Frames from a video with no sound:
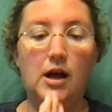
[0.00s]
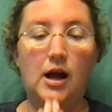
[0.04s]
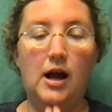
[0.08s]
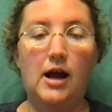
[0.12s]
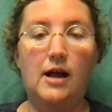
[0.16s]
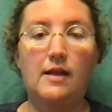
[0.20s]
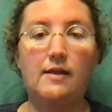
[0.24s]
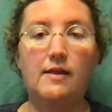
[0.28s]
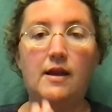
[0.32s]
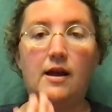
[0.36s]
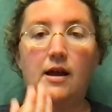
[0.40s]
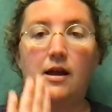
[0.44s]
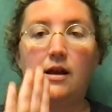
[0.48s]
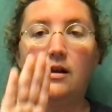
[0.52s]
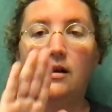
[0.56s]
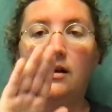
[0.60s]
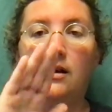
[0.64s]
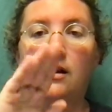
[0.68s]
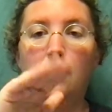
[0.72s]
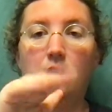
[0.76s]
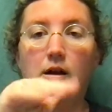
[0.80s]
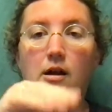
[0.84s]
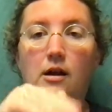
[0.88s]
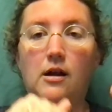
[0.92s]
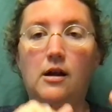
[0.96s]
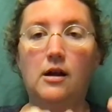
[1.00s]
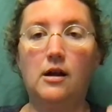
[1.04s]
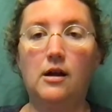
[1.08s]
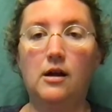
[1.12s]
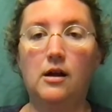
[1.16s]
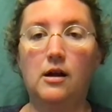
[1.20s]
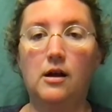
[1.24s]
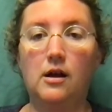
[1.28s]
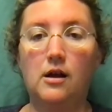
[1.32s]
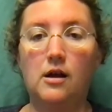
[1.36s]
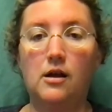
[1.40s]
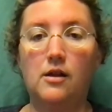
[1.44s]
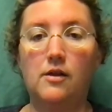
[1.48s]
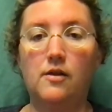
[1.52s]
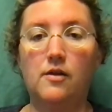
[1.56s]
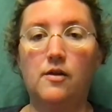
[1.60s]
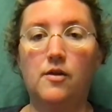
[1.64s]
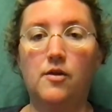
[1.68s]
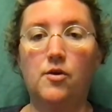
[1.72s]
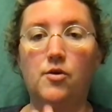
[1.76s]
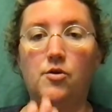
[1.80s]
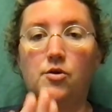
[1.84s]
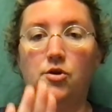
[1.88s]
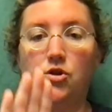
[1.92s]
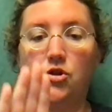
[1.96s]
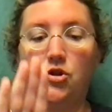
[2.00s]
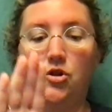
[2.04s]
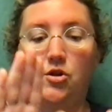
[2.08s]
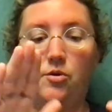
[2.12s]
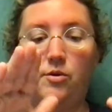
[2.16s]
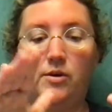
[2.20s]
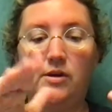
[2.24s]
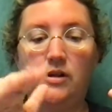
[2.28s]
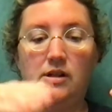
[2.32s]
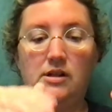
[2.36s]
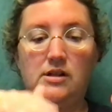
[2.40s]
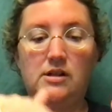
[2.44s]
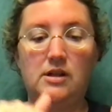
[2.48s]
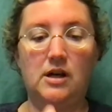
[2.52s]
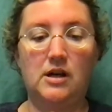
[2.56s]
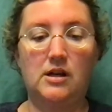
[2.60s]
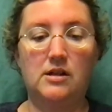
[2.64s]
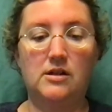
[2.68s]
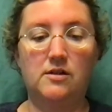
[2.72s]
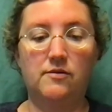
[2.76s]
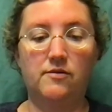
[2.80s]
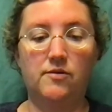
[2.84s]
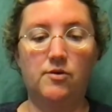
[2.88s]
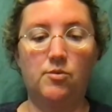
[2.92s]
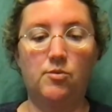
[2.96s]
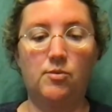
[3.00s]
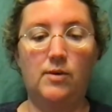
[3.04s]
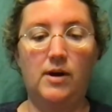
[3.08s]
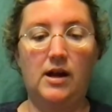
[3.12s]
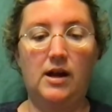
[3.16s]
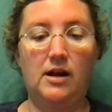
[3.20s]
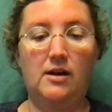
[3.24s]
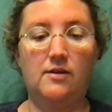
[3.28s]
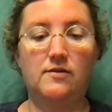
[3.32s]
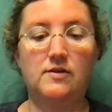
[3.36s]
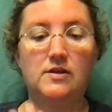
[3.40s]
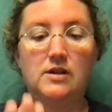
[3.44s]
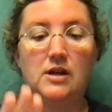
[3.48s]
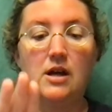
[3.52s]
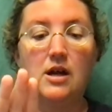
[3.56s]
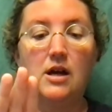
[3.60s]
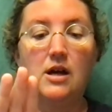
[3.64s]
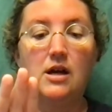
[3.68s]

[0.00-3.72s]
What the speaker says: and then they're showing the signs of the waves.